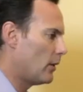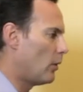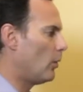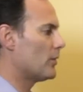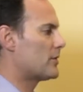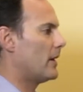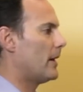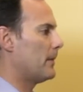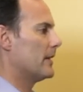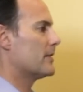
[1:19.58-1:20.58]
holds you
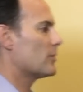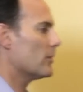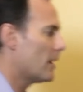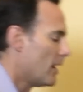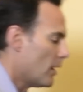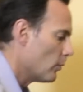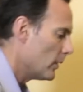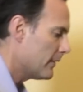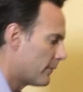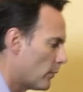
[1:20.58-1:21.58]
up and it sort of
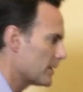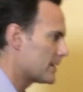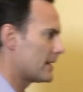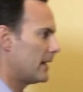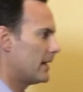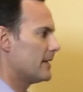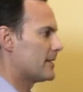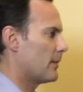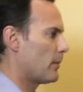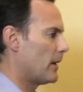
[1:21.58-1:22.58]
reinforces that nice
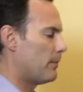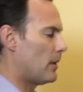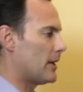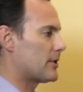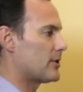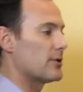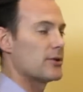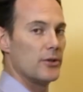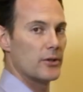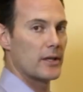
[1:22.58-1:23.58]
upright posture so
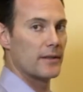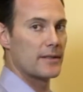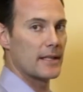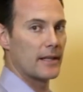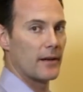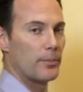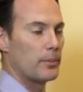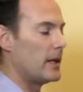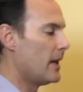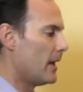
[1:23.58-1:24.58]
that you can sit
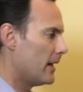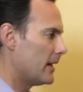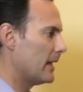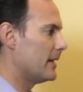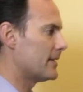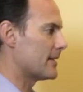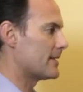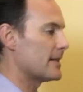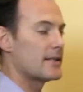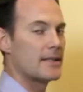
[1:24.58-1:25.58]
comfortably. And again, it's
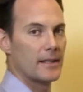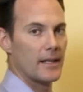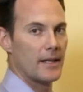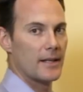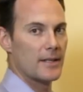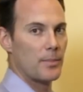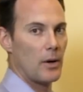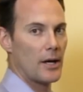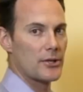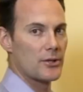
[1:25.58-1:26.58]
assisting that nice
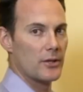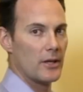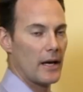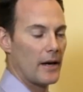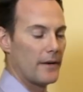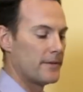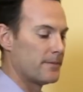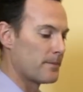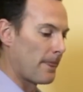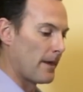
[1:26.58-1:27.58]
posture that you have.
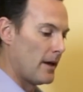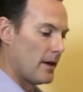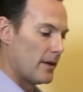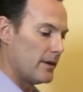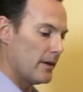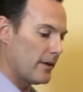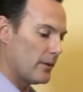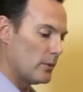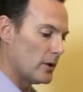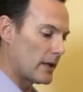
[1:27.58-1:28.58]
The other thing
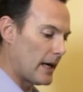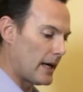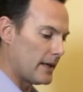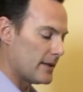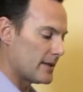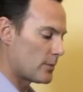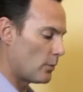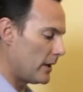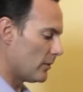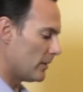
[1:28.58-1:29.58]
we'll look at is
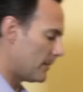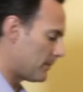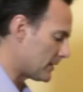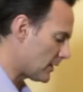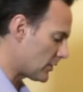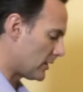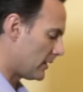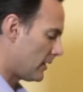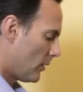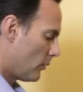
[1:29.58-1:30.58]
when you're in the
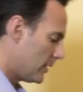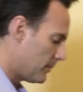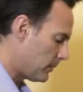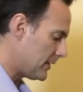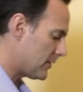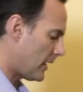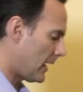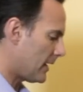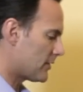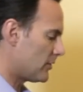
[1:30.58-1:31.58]
position, when you place your
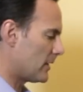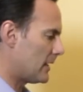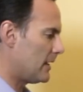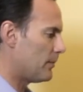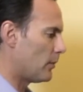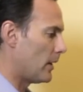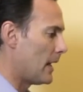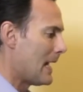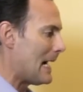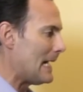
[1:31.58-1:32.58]
hands on your keyboard,
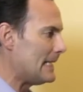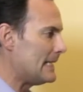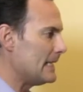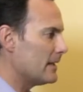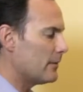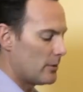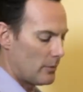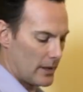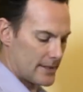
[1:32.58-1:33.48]
ideally we want